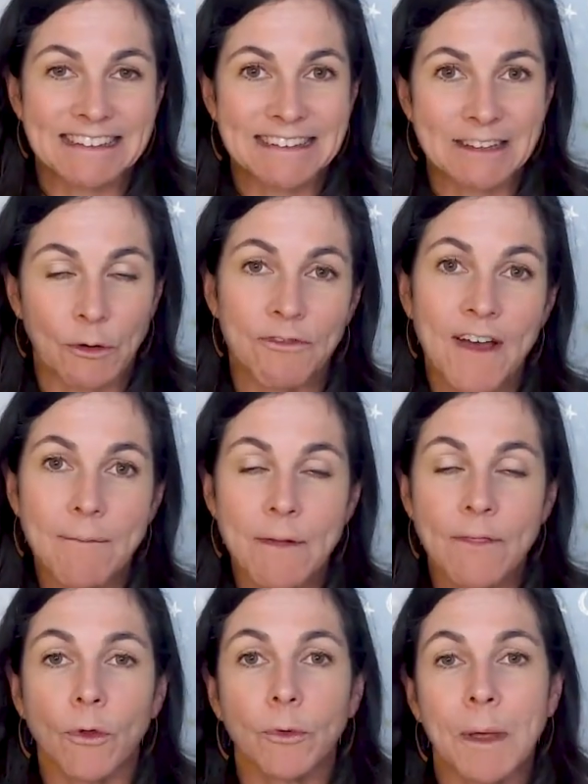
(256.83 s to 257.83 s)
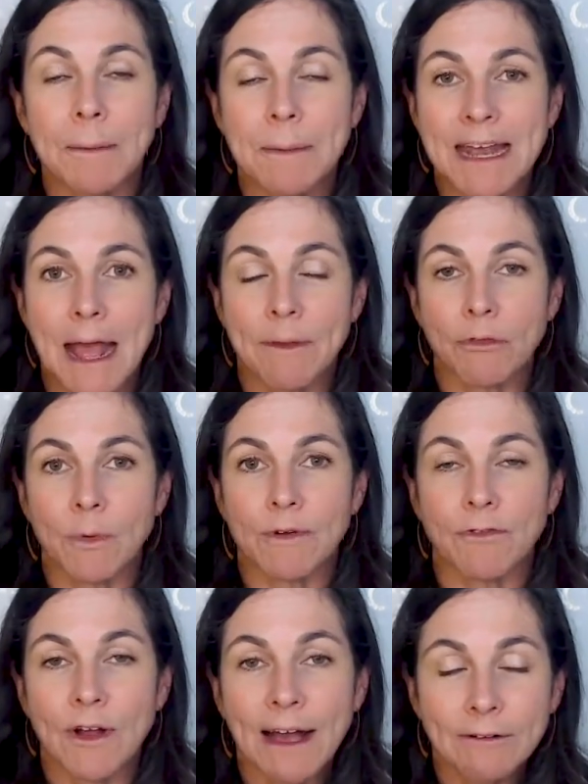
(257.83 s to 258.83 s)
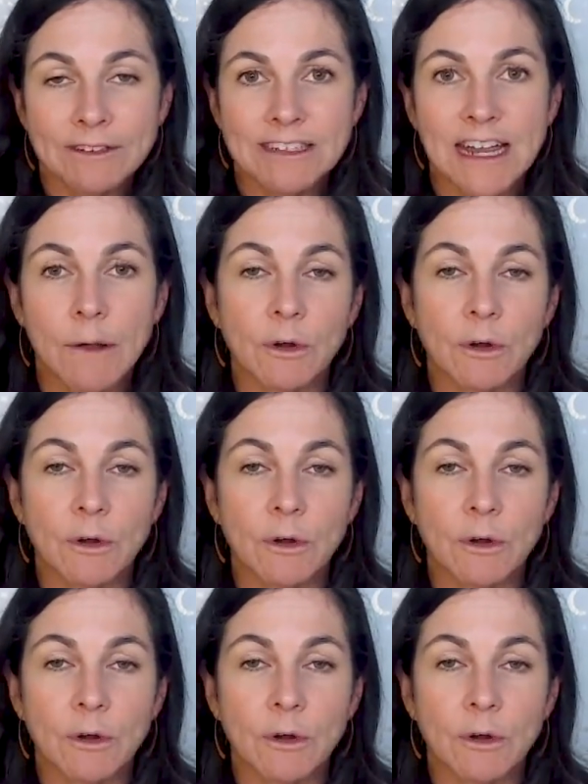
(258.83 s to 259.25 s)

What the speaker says: So a 5-month-old might be napping 3 to 4 hours a day,